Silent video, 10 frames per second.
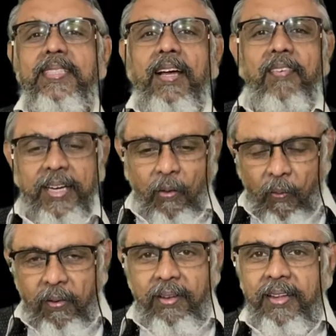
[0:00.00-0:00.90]
when
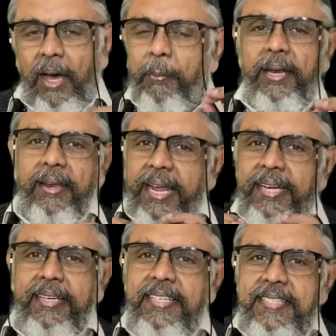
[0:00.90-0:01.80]
all
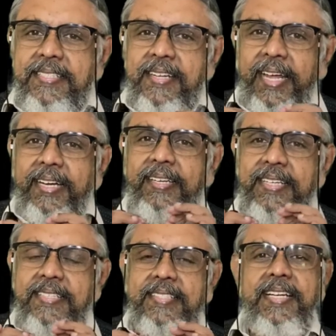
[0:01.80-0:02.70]
19
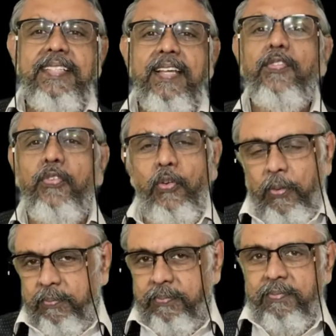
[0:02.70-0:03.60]
seats are full,
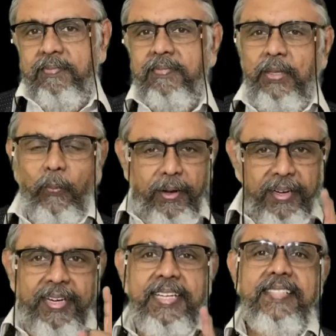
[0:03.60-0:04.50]
the
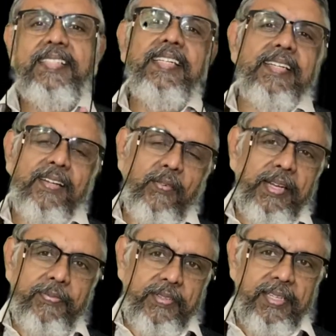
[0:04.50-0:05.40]
only seat now
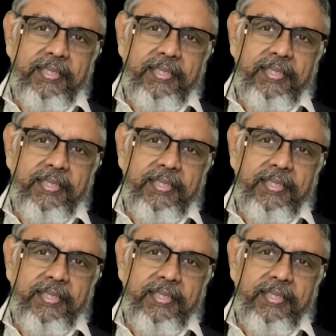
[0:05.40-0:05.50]
left,